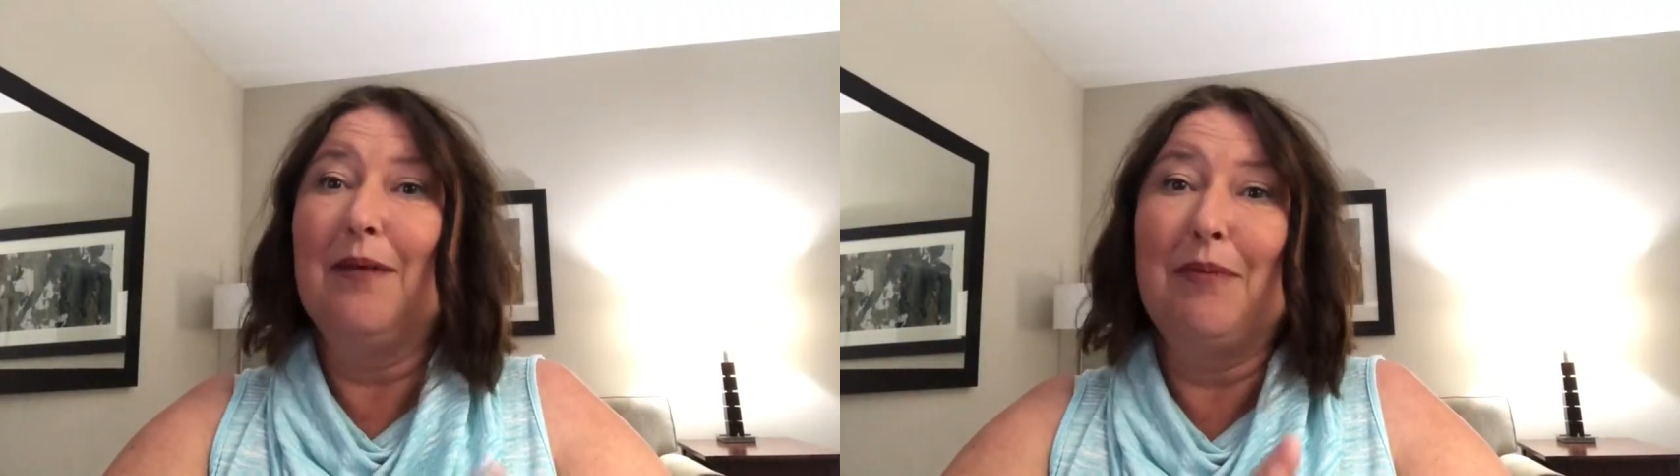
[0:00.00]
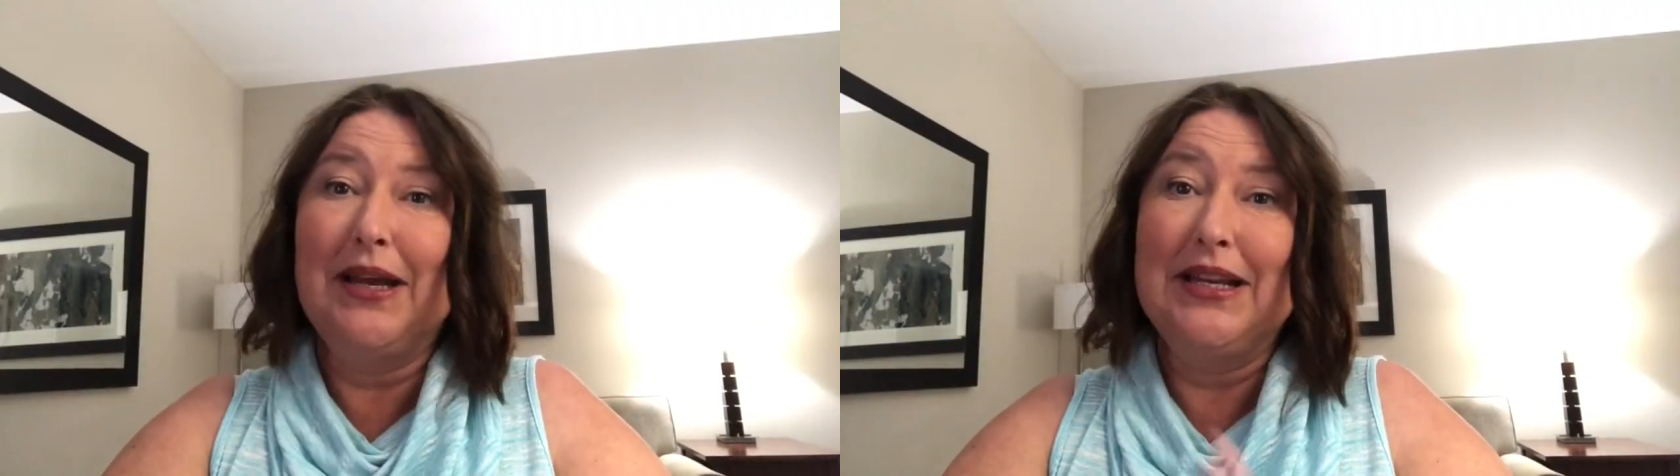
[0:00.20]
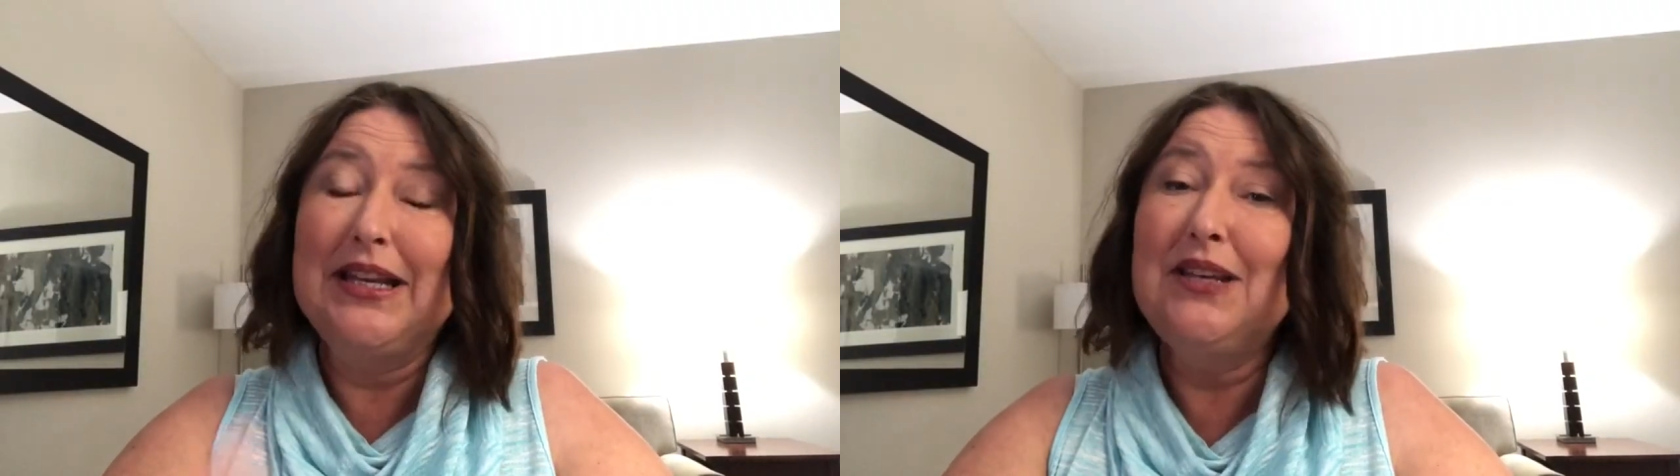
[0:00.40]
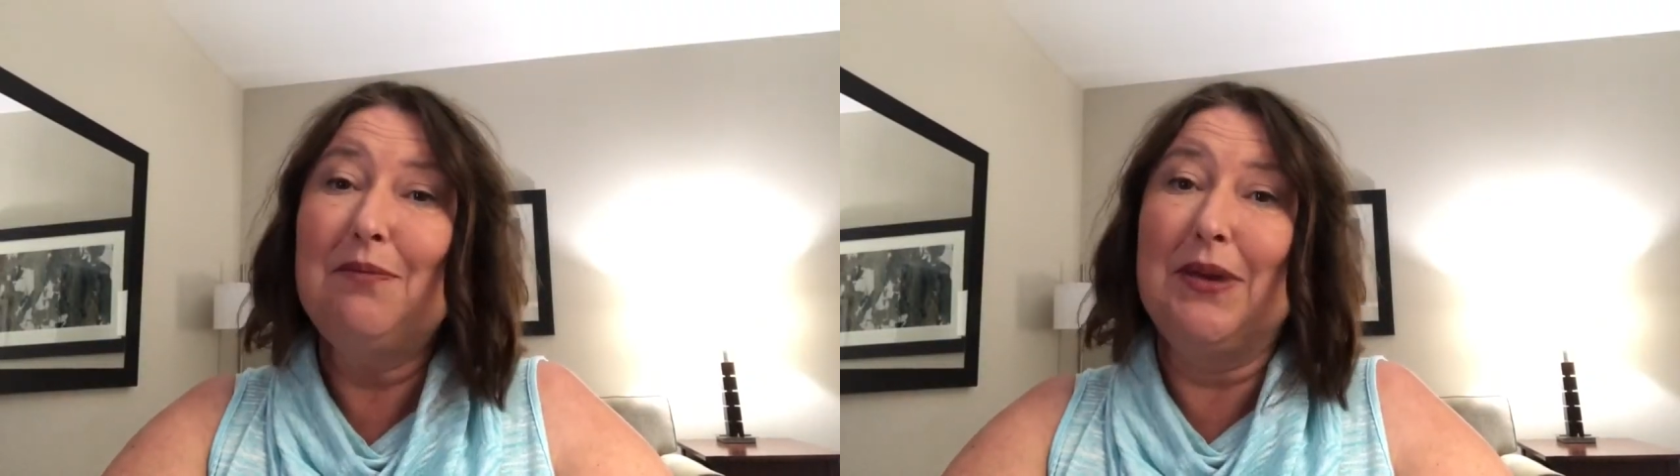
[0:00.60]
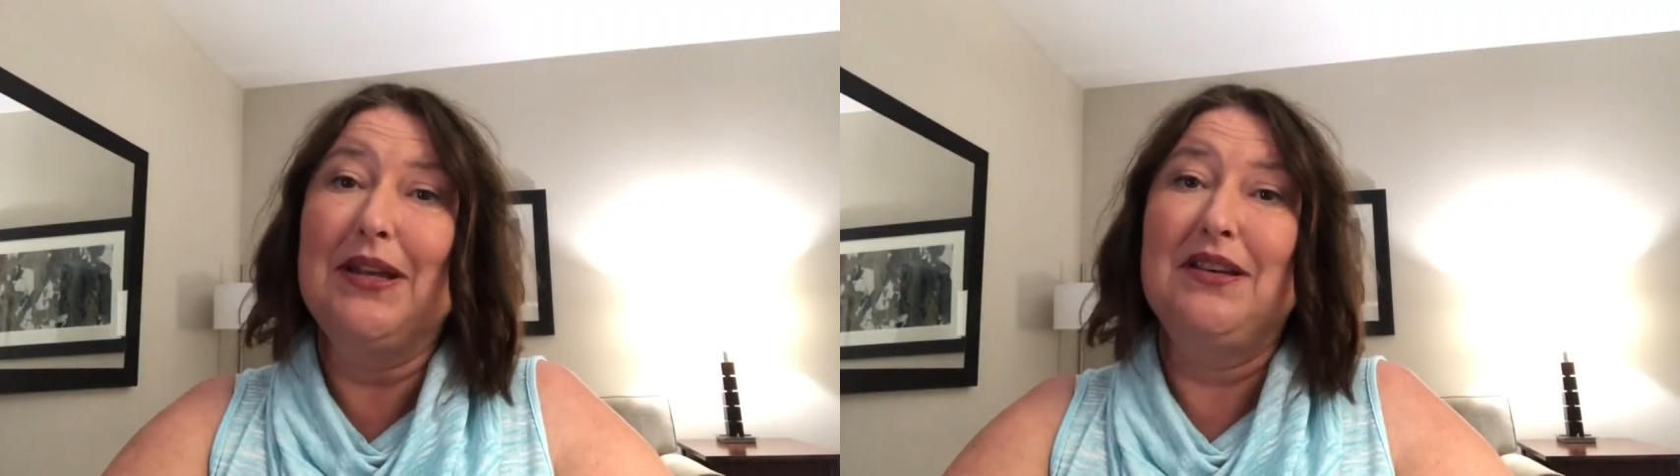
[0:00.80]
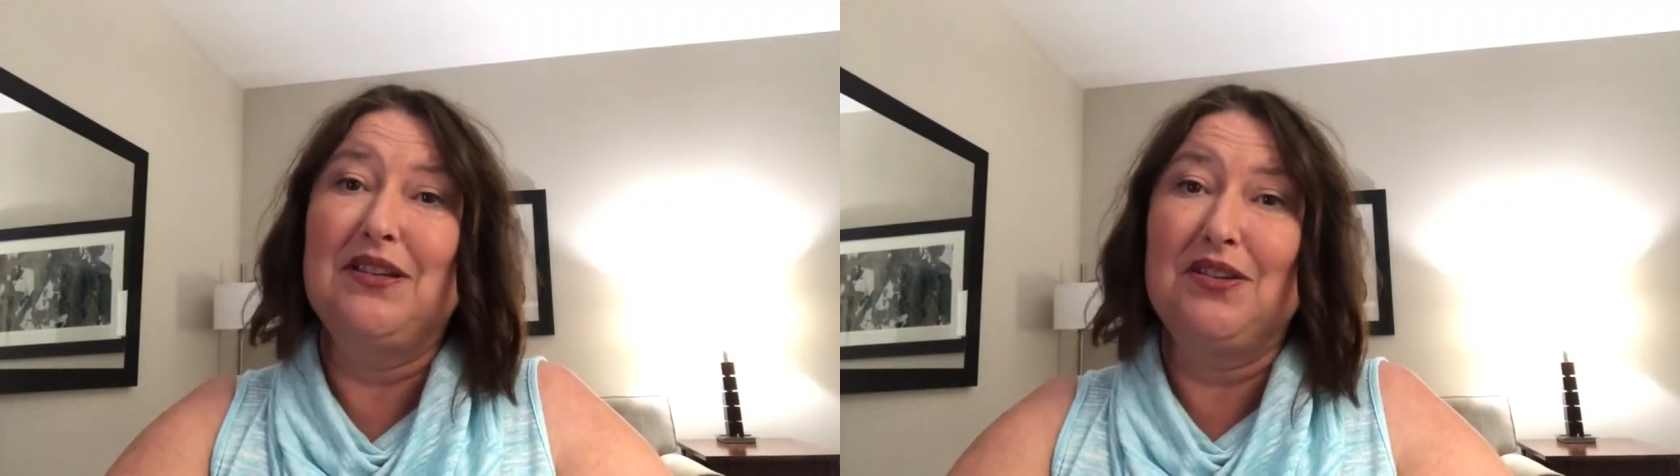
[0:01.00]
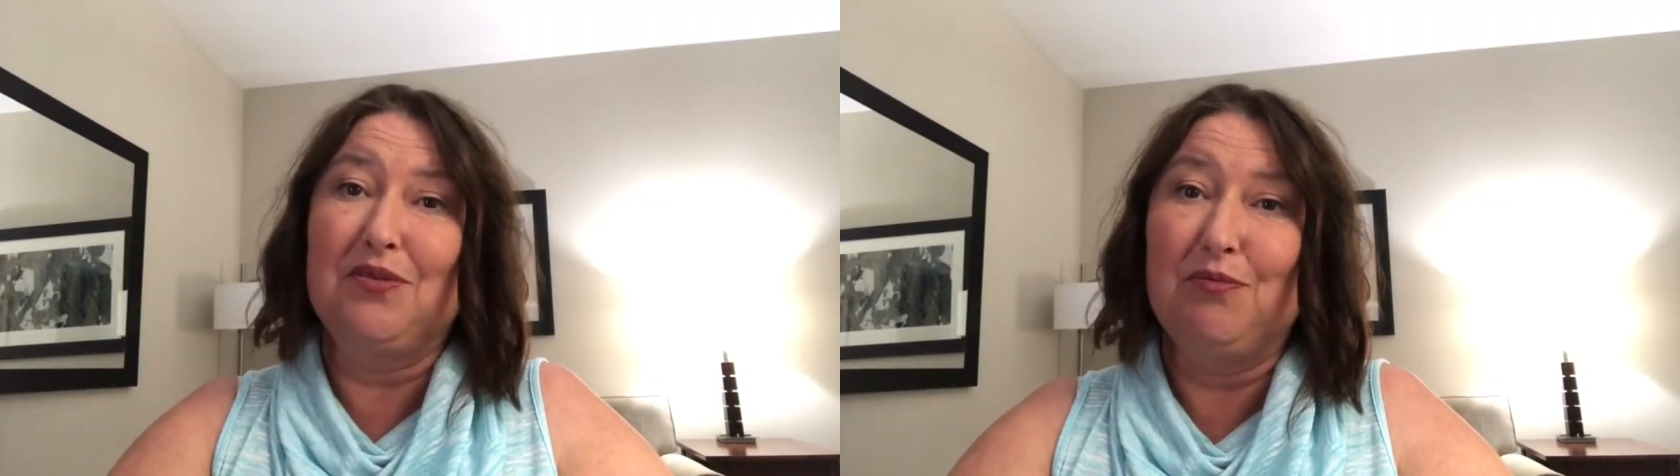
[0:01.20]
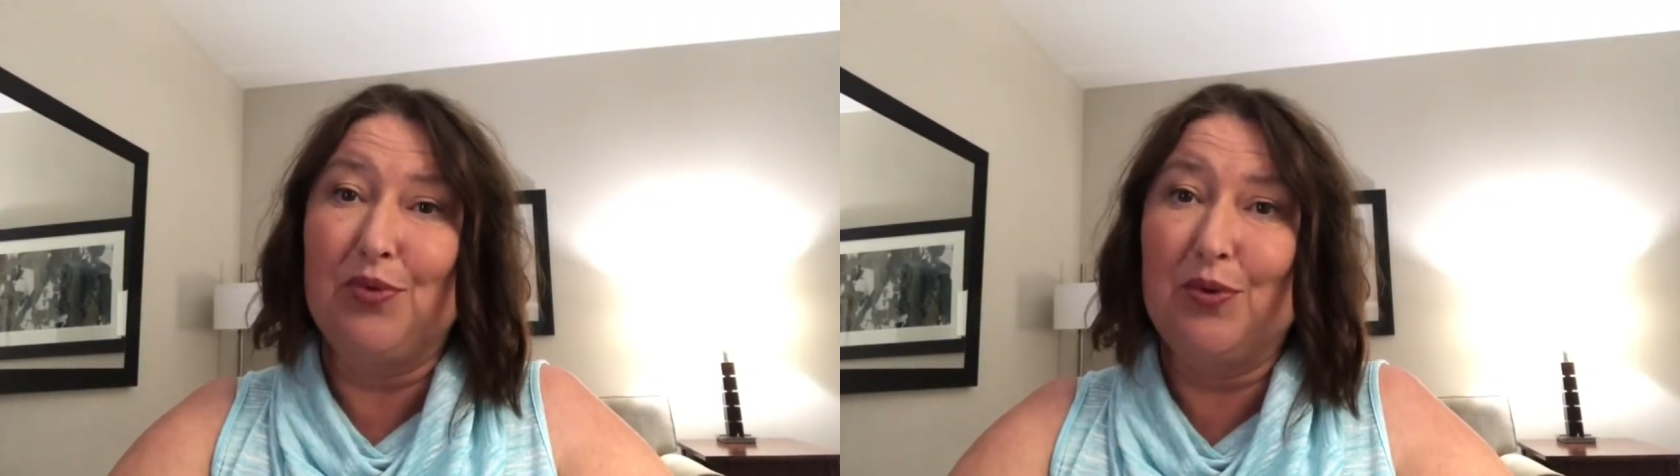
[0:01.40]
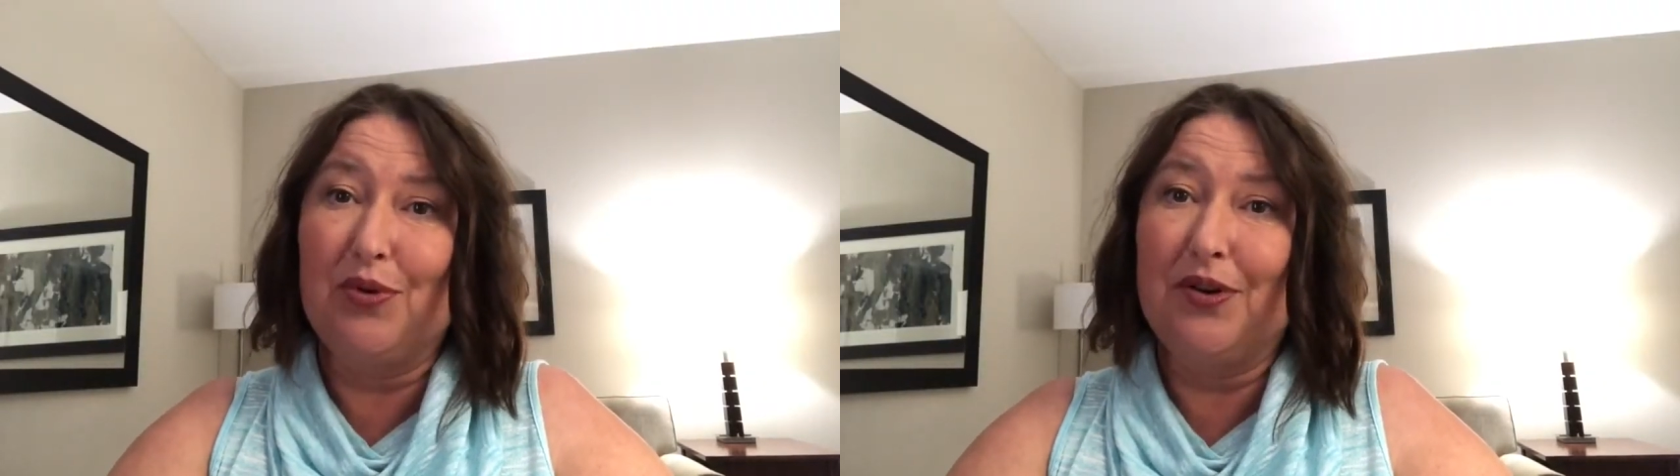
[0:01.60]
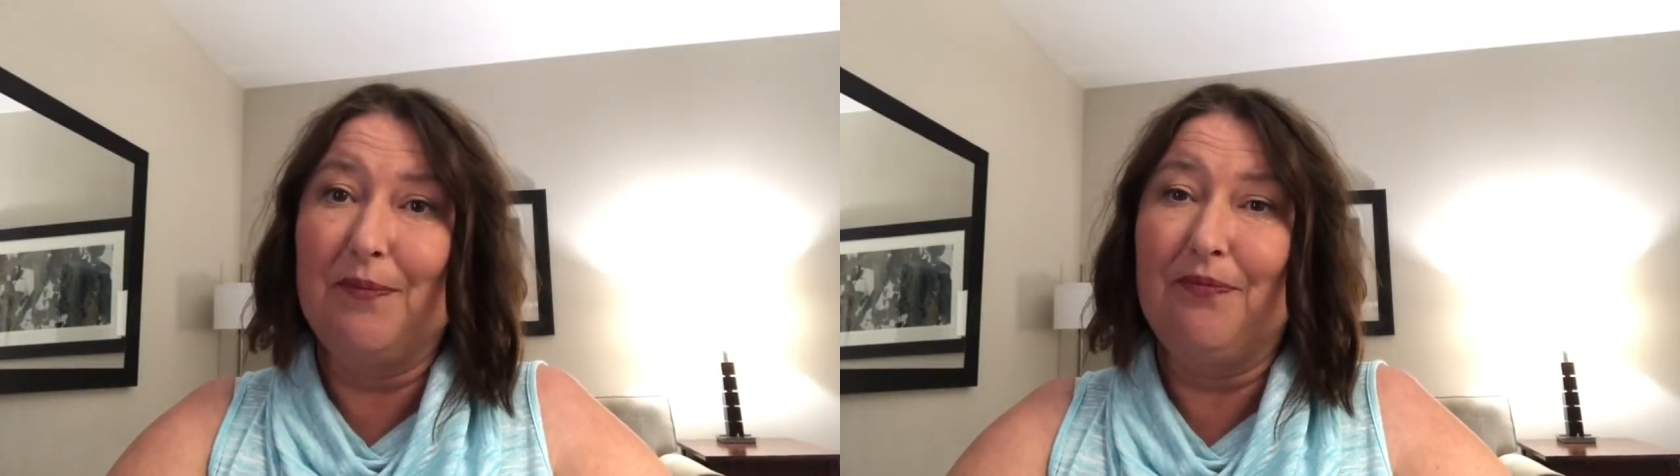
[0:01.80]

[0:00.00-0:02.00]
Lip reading: by an independent board?